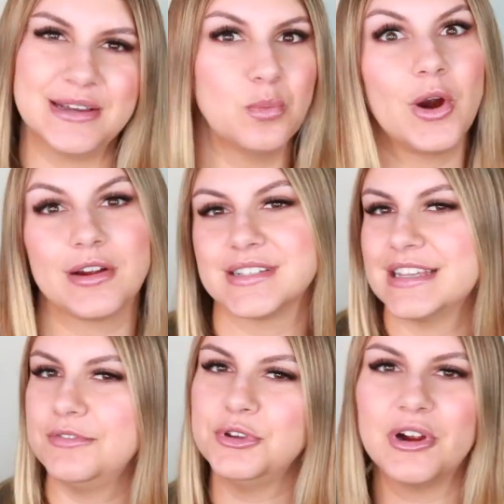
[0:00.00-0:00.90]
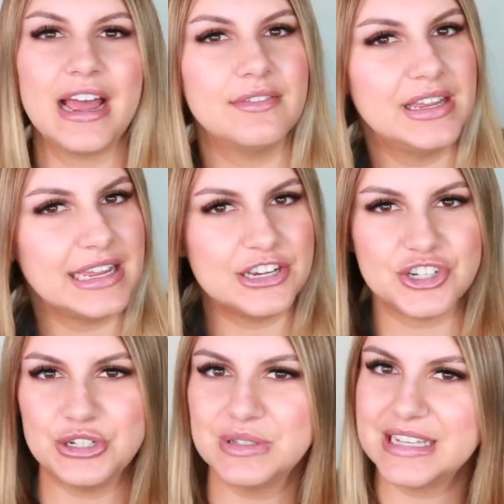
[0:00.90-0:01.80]
It works. If you're having
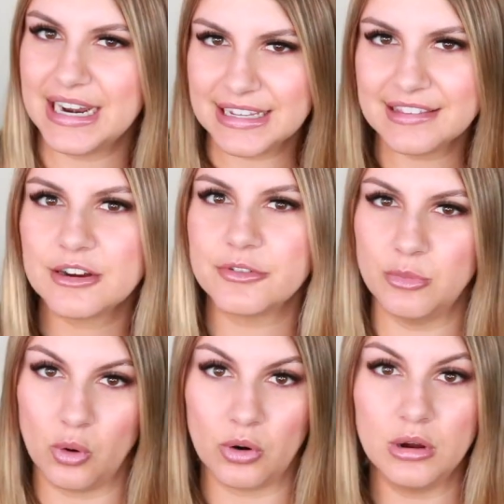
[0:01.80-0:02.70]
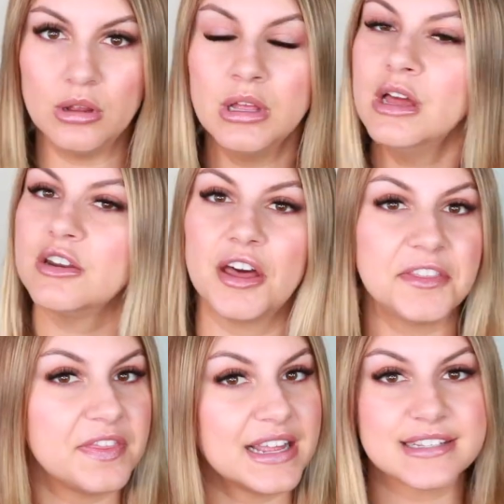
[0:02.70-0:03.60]
issues getting there from oral, not
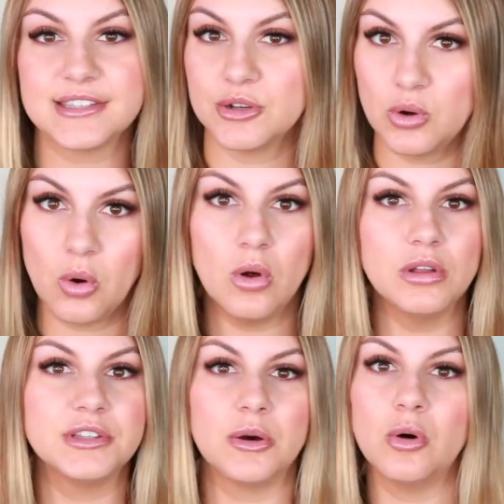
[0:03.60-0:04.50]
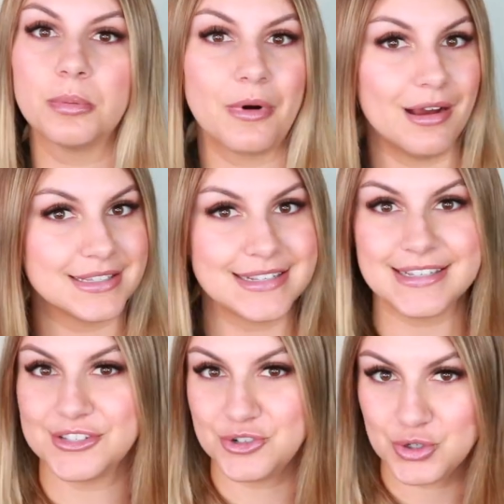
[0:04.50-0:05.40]
that that's the goal, the whole process
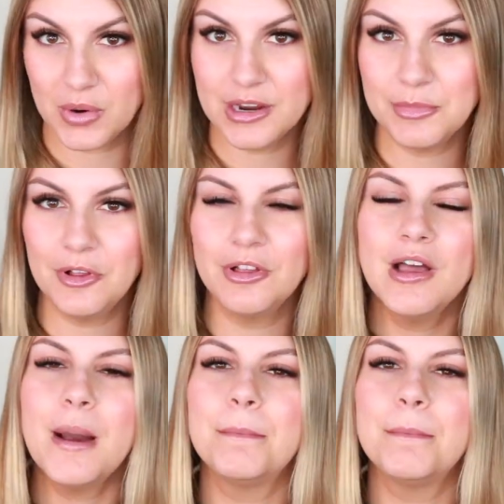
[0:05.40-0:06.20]
is enjoyable,